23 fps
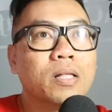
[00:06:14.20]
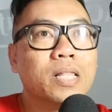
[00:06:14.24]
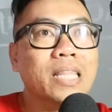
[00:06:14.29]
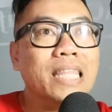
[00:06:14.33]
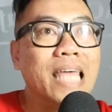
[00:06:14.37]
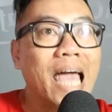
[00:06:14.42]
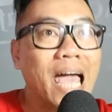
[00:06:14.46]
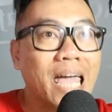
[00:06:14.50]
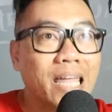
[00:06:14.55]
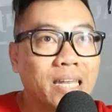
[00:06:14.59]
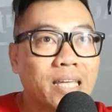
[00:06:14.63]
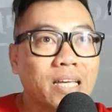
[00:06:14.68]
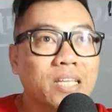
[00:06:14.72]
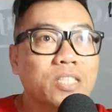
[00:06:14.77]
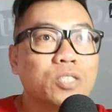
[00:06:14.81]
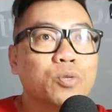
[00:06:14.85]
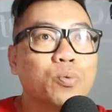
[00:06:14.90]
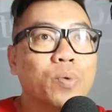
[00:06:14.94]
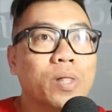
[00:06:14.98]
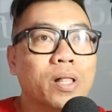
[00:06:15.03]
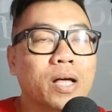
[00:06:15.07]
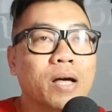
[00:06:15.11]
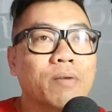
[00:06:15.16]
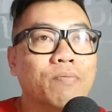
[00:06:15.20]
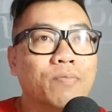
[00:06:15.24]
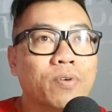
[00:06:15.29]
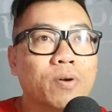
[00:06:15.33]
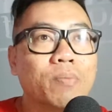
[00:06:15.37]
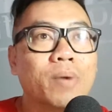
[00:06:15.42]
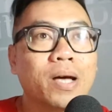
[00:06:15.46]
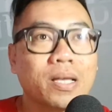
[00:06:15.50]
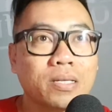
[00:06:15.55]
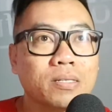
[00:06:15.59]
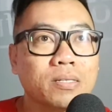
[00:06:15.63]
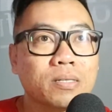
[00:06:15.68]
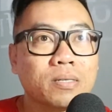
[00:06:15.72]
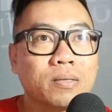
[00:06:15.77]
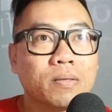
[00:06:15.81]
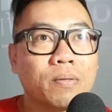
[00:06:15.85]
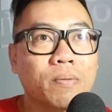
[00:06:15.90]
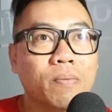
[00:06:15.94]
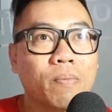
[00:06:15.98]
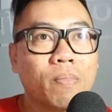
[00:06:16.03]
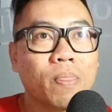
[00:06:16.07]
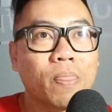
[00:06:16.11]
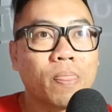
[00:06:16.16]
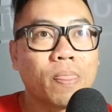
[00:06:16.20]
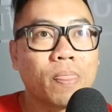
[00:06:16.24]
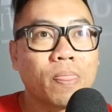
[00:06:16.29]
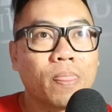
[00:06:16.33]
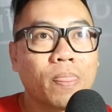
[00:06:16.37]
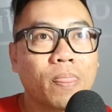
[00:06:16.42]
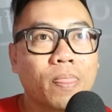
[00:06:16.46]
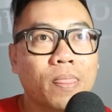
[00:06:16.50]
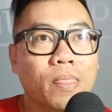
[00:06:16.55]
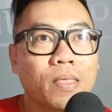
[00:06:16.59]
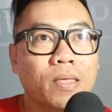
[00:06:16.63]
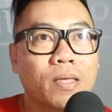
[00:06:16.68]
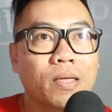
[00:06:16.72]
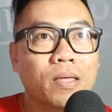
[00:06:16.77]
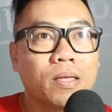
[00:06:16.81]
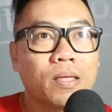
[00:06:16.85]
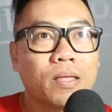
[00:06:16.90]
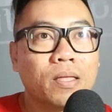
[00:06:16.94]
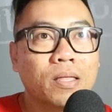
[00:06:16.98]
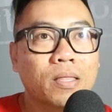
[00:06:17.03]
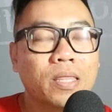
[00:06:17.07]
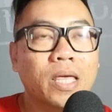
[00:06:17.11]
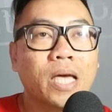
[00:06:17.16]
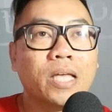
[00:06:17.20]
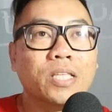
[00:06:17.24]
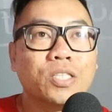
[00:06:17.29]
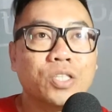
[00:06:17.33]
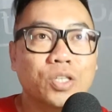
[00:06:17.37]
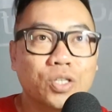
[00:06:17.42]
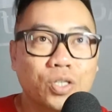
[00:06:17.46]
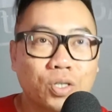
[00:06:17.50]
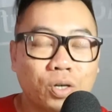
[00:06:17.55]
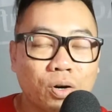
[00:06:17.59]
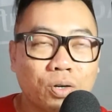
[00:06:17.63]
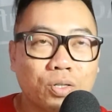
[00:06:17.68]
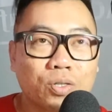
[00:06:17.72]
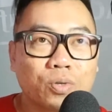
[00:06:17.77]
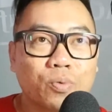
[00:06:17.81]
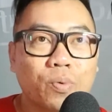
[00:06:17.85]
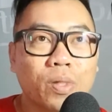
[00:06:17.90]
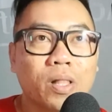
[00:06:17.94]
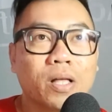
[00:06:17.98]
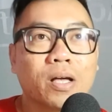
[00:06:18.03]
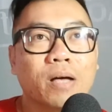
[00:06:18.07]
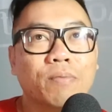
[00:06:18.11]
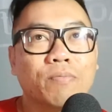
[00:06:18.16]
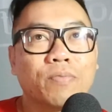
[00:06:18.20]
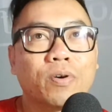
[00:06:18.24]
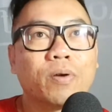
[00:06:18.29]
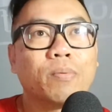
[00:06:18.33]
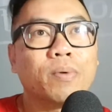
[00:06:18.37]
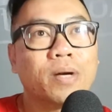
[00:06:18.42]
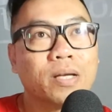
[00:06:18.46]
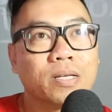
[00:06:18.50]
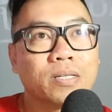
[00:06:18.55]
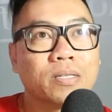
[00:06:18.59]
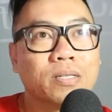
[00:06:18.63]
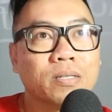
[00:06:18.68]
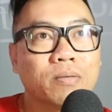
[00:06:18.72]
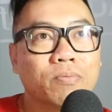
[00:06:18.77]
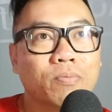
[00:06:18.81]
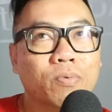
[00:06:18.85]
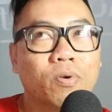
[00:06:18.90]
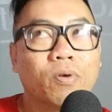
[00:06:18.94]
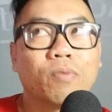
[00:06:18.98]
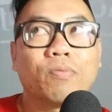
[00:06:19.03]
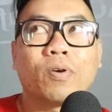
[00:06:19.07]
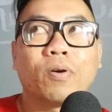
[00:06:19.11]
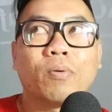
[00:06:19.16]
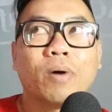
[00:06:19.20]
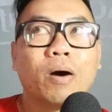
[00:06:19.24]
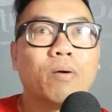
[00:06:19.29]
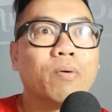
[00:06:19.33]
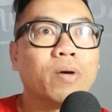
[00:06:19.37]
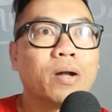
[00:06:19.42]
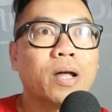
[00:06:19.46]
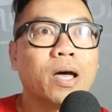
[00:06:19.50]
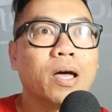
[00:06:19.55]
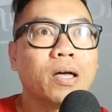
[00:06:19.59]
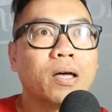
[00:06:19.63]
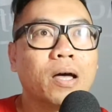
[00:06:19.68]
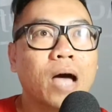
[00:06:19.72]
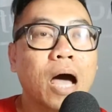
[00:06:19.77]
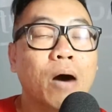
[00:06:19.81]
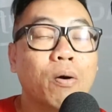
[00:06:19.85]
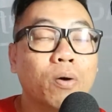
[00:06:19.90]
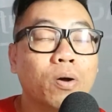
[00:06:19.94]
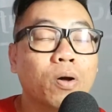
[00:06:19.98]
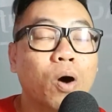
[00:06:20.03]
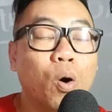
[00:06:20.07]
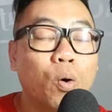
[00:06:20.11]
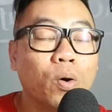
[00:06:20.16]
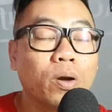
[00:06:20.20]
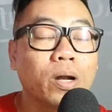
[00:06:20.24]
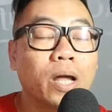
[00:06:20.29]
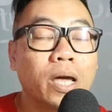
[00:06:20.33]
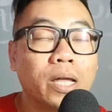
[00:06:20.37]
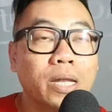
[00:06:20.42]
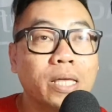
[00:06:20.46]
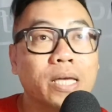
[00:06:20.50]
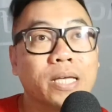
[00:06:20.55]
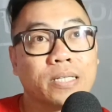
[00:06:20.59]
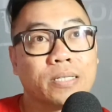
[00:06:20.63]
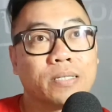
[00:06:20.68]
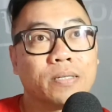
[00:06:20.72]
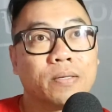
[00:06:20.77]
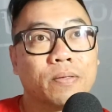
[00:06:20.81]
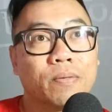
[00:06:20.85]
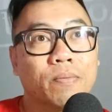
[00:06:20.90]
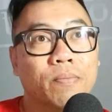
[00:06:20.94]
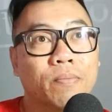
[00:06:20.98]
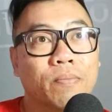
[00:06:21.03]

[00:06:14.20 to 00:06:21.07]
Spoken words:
the ideas will come from us. The jokes will come from us, from our own ideas.